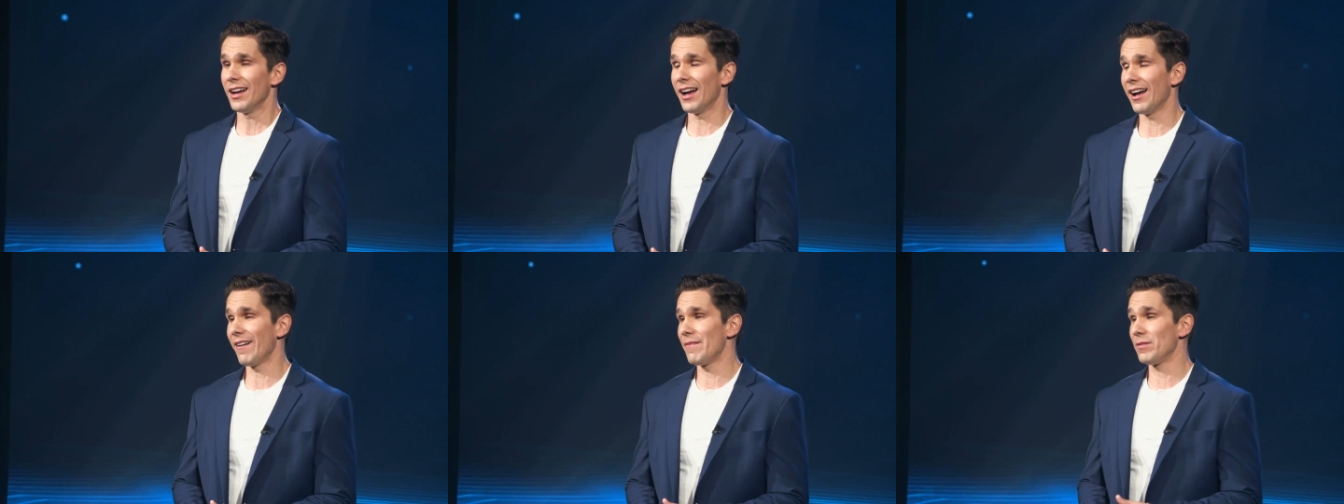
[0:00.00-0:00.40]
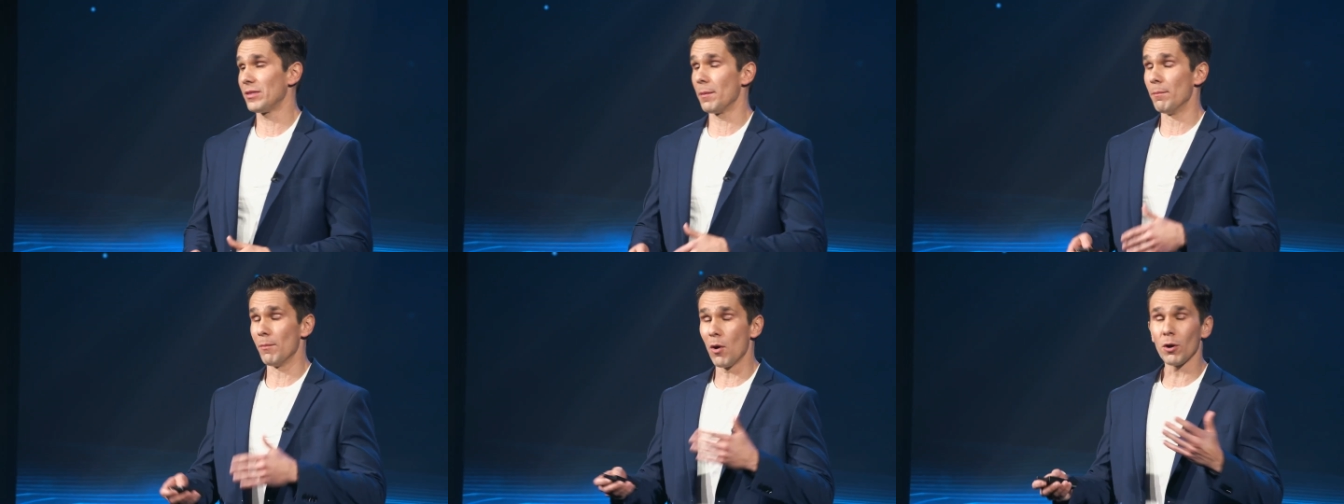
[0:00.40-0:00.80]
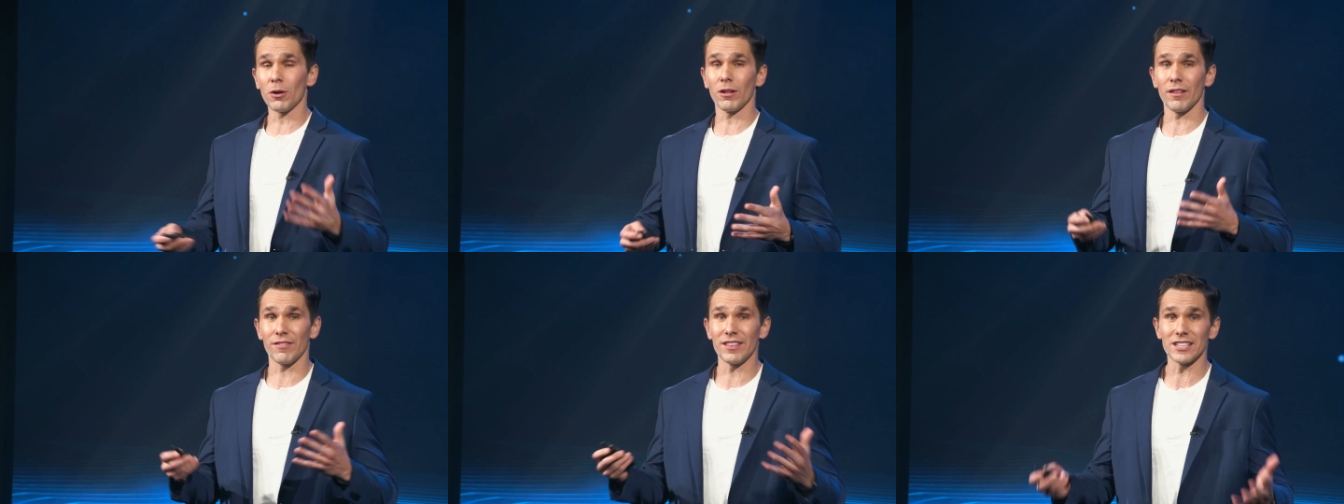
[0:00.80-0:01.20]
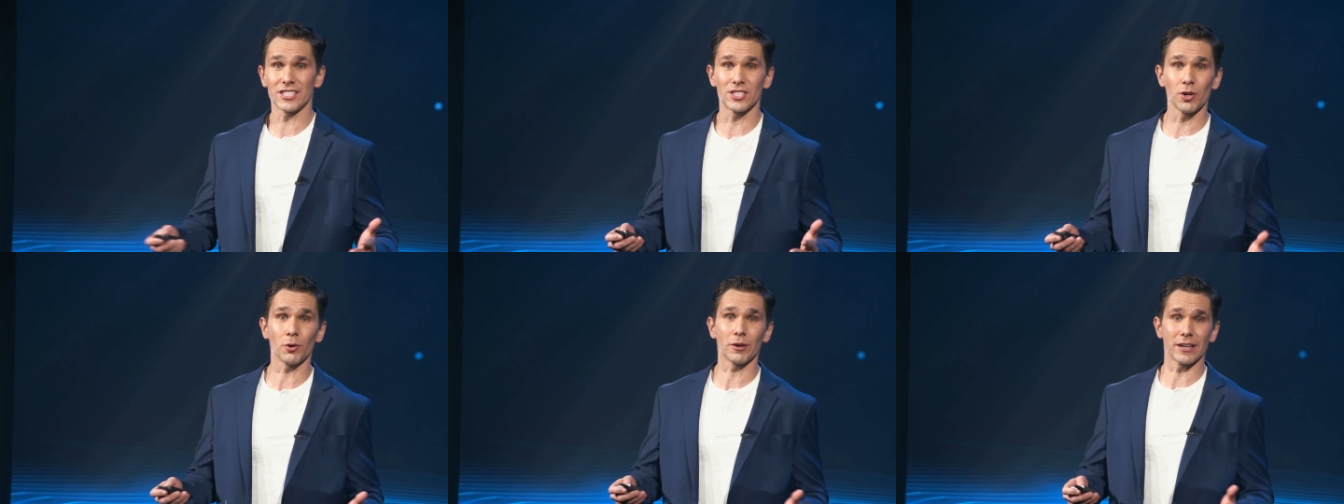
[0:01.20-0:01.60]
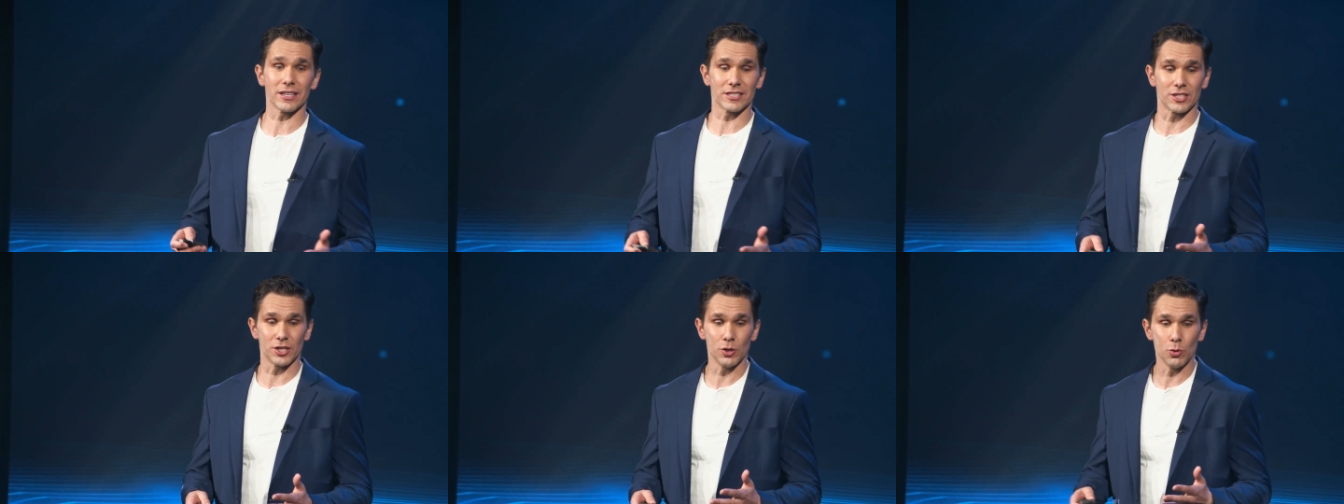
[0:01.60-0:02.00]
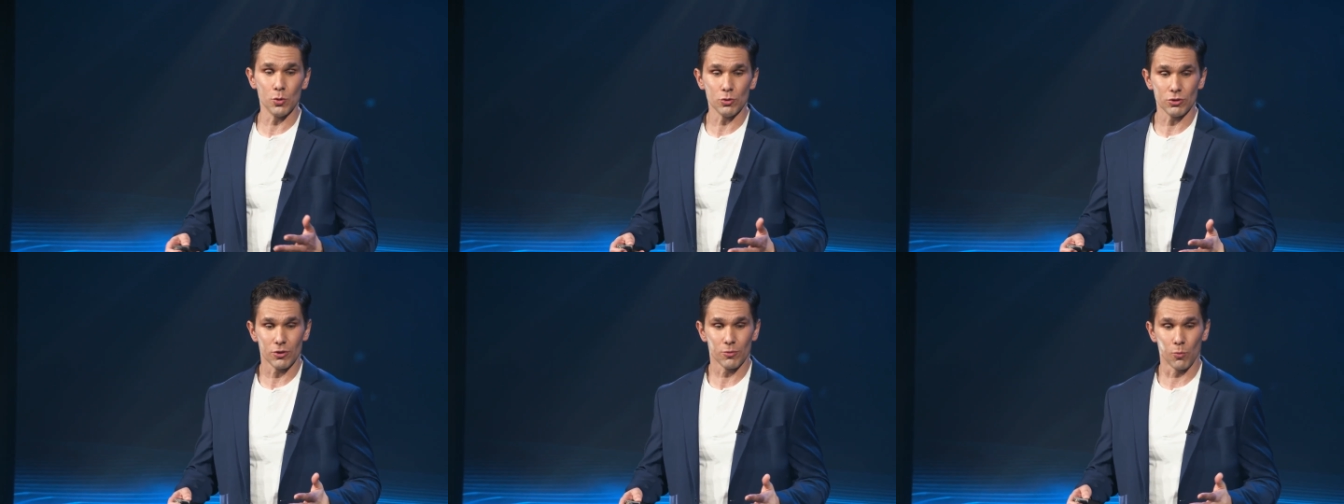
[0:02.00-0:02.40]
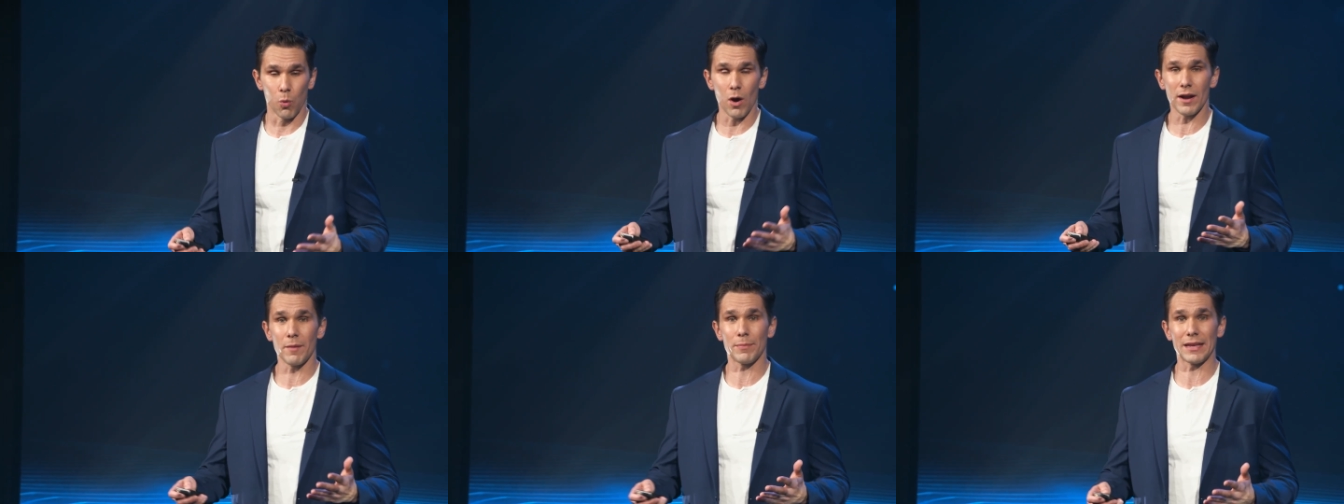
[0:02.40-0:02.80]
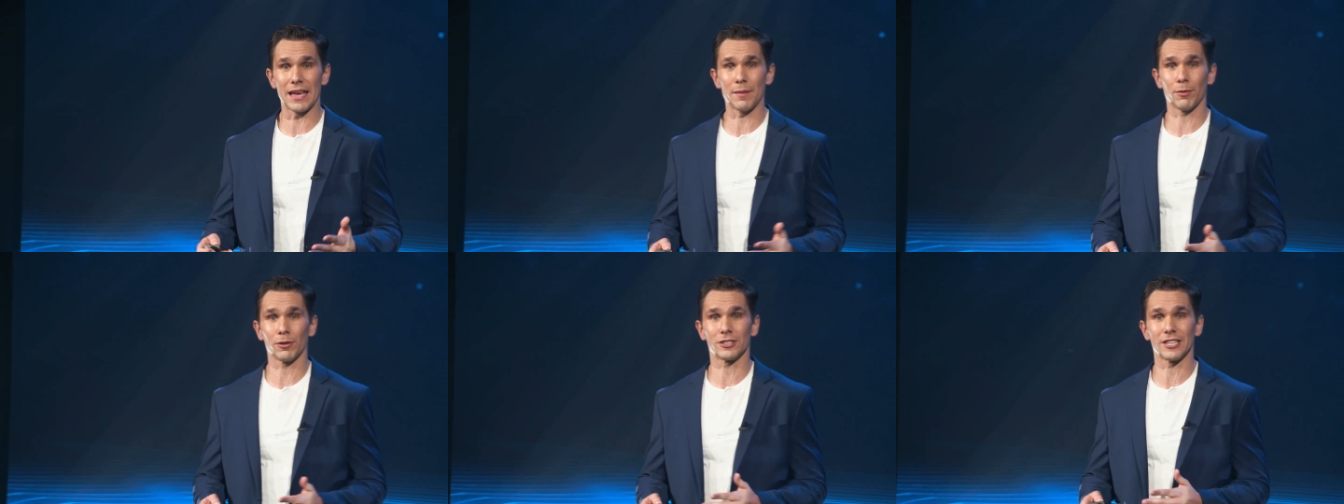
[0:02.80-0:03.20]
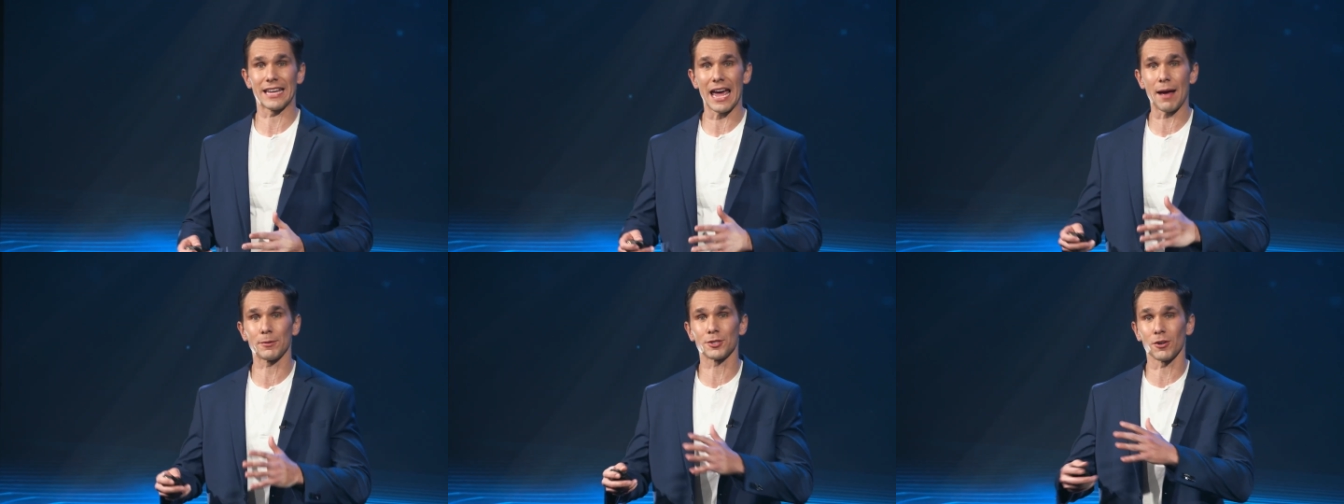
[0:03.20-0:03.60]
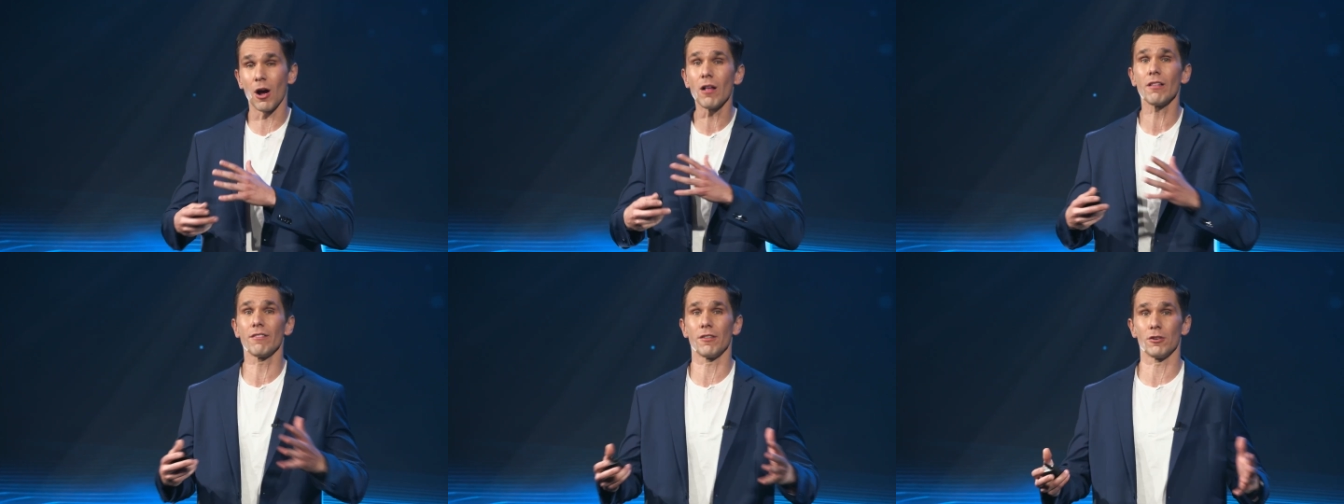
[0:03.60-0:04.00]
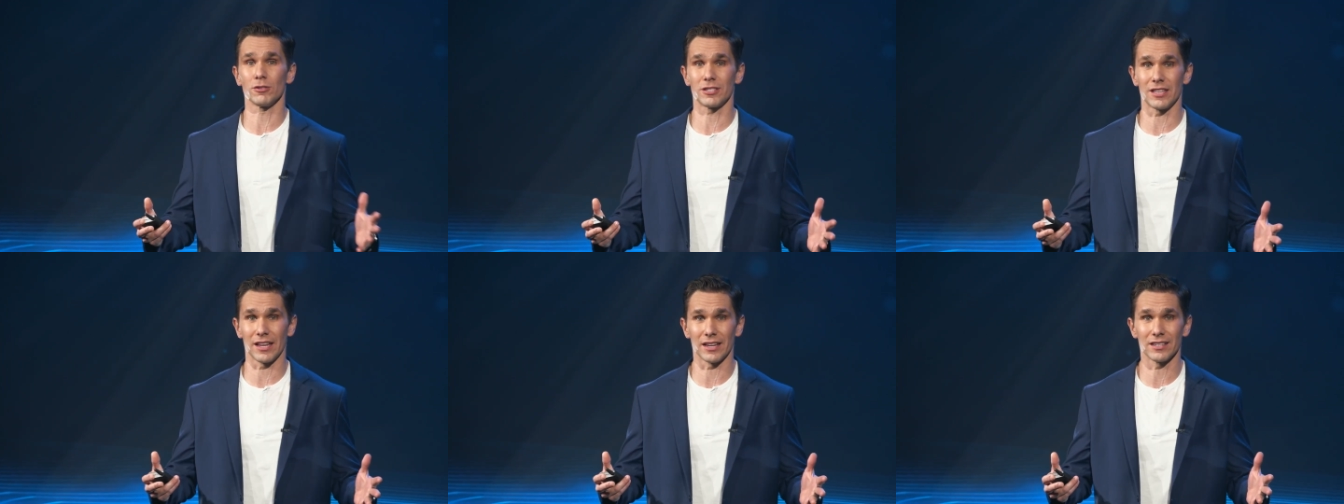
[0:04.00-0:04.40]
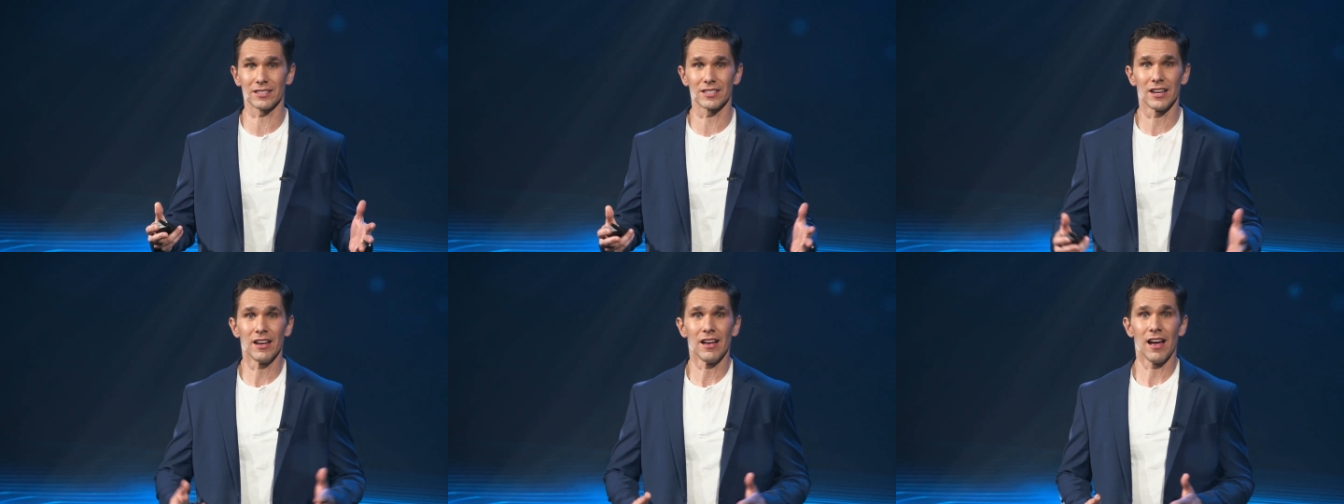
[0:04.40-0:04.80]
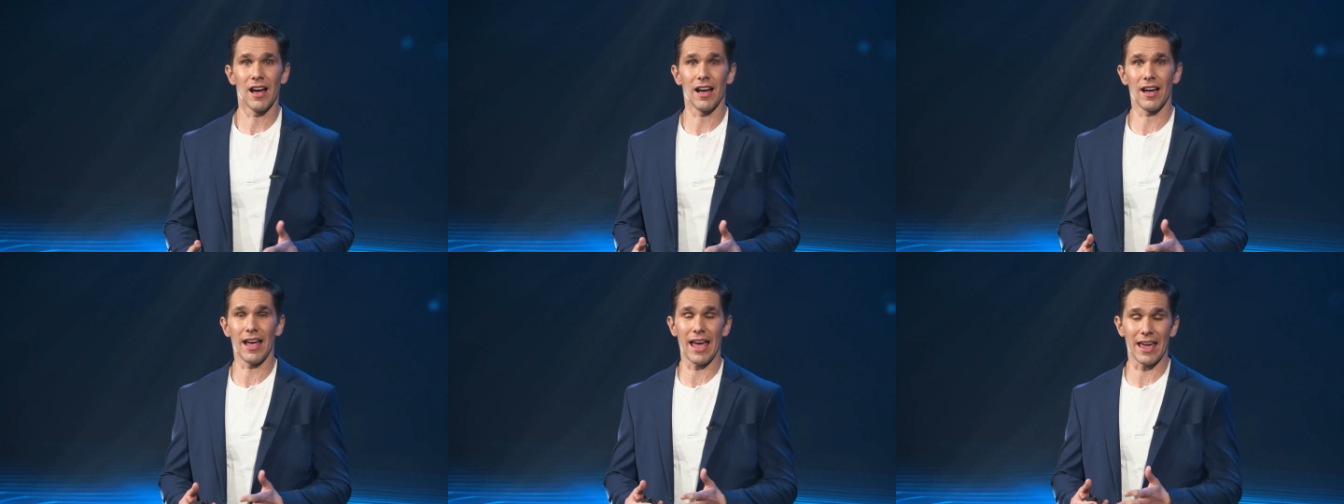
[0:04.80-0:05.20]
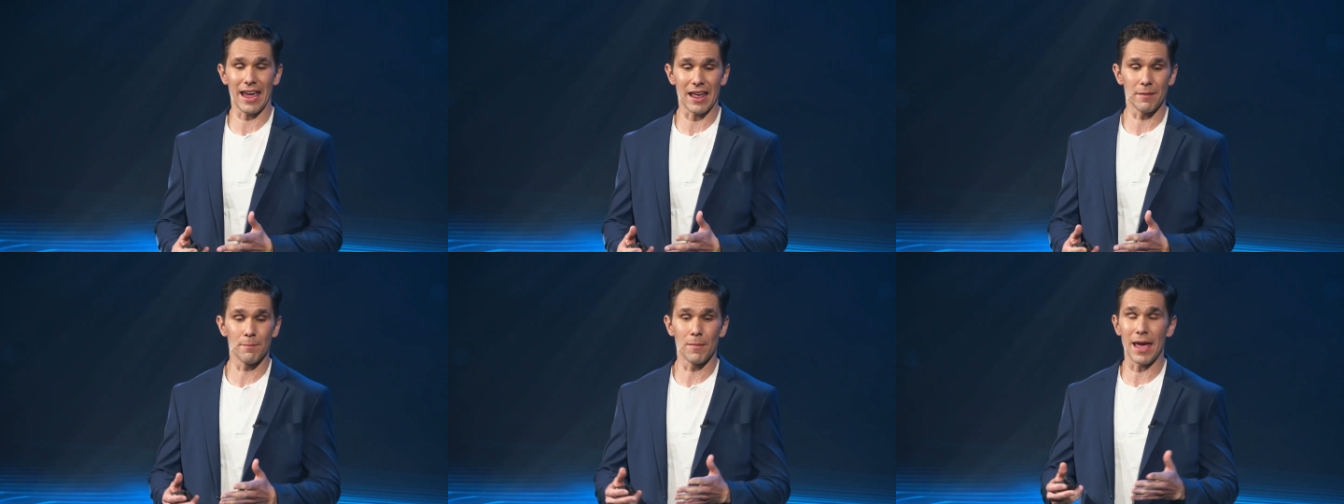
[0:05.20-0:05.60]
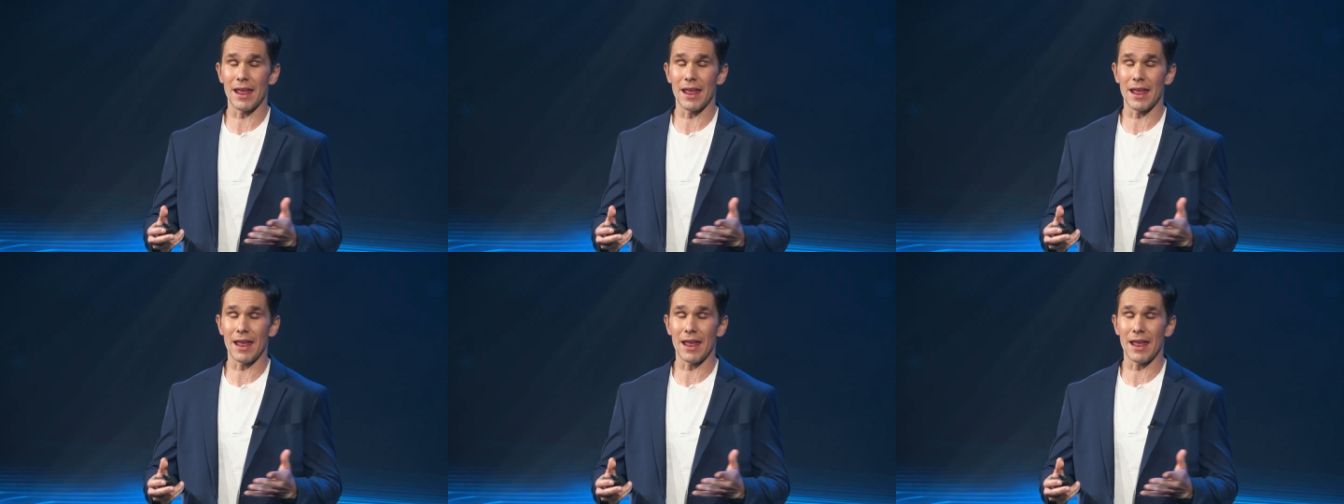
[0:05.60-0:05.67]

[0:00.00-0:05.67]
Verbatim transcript: Uh, the moral of this story is you want to be able to capture all of those things uh, and, and,